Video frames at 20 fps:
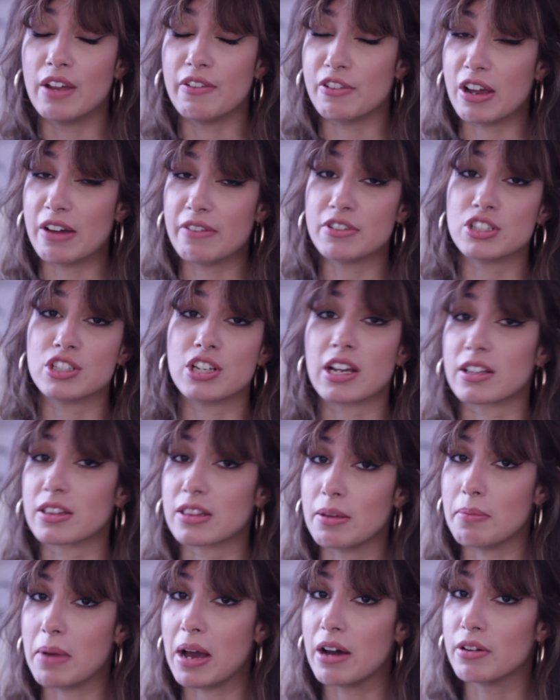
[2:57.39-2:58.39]
If you haven't
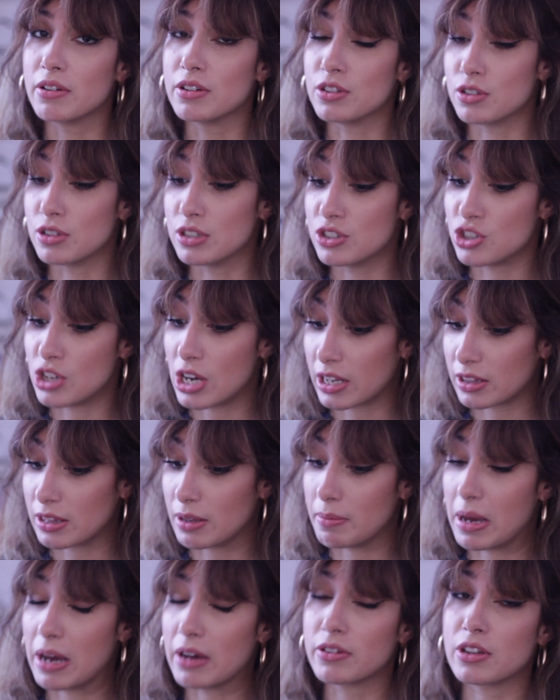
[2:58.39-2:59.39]
checked them out, check
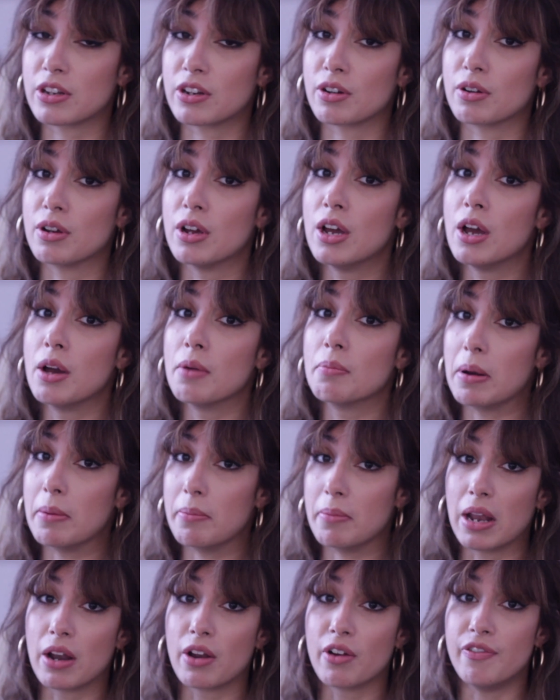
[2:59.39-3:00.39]
them out. They're
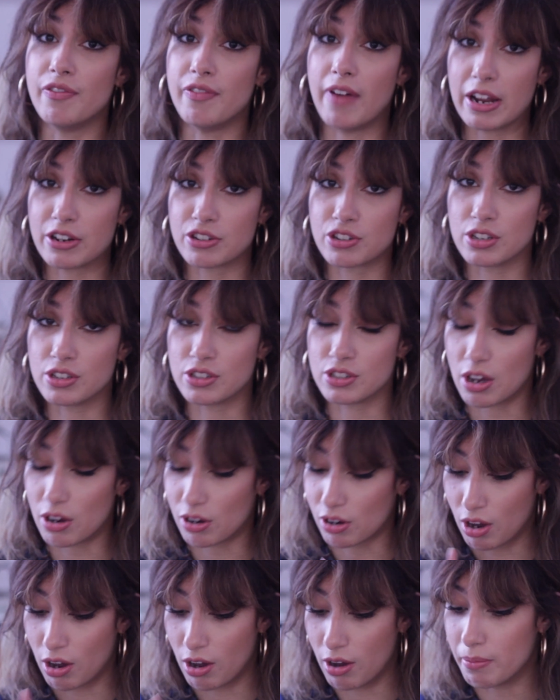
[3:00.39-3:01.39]

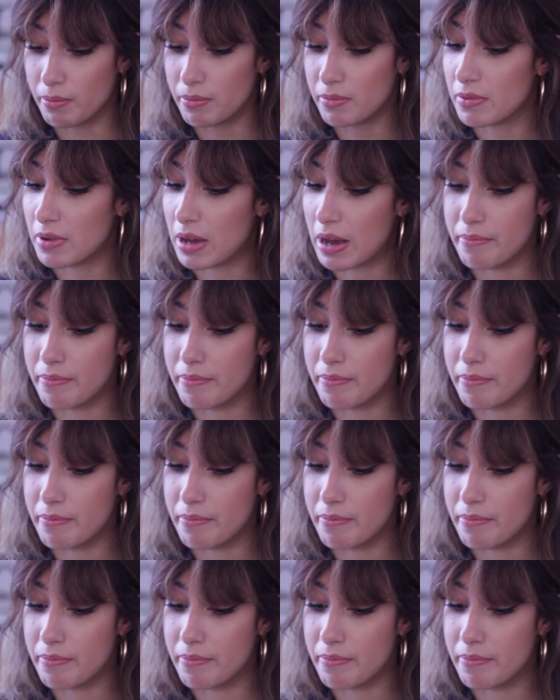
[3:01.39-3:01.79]
pomelofashion.com.